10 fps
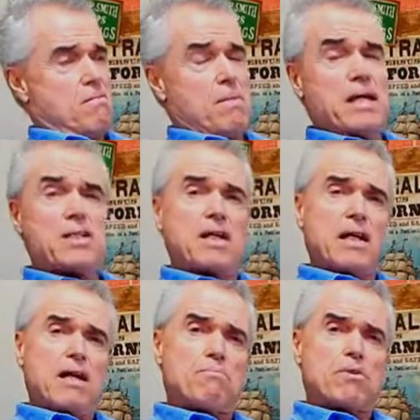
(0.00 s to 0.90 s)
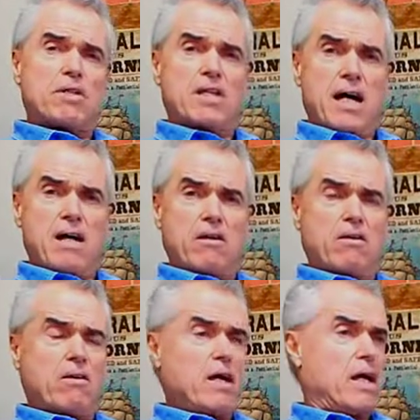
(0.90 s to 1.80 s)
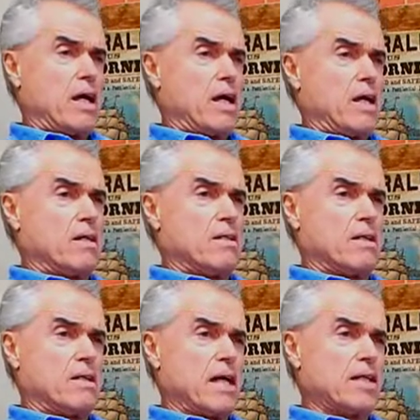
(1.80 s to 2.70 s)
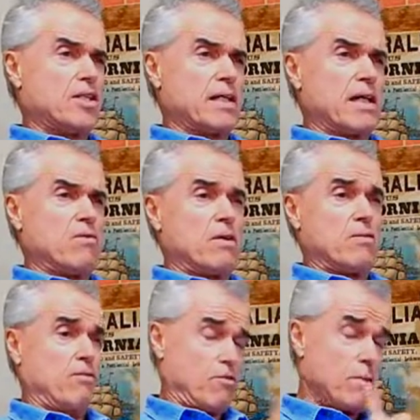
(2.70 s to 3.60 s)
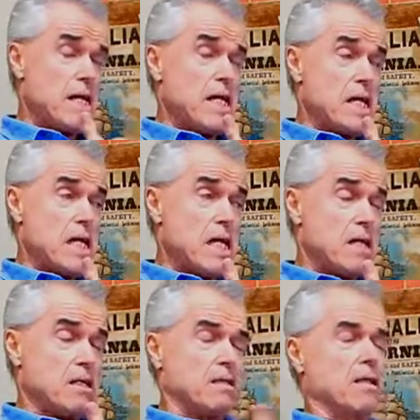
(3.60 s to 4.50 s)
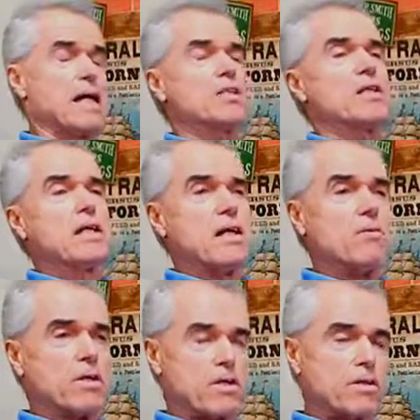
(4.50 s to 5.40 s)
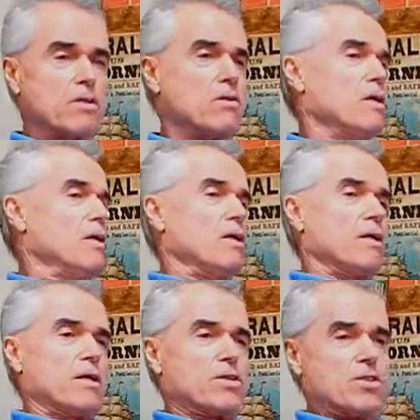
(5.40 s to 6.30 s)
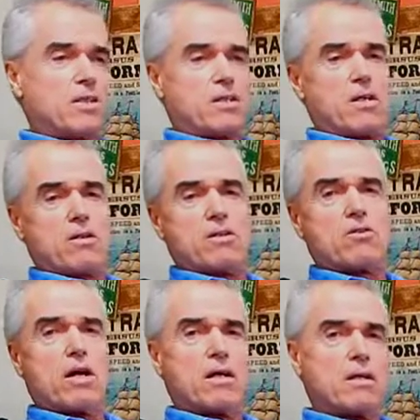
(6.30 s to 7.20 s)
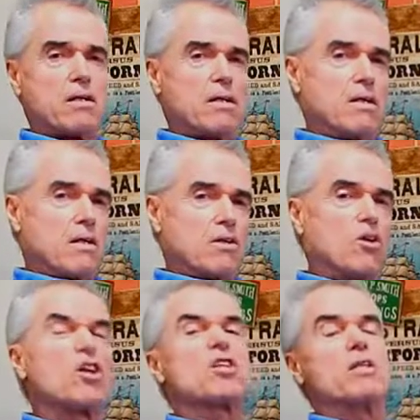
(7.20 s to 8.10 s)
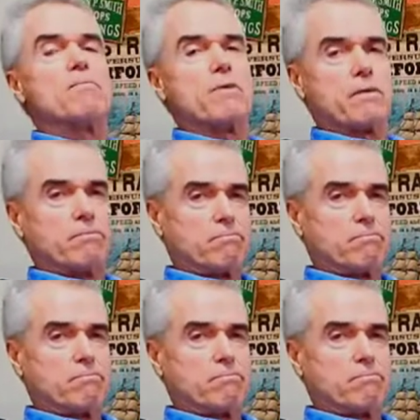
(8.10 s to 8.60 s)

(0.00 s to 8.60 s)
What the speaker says: basically I'm pretty tired, and the last thing I want to do is sit there and try to cook something.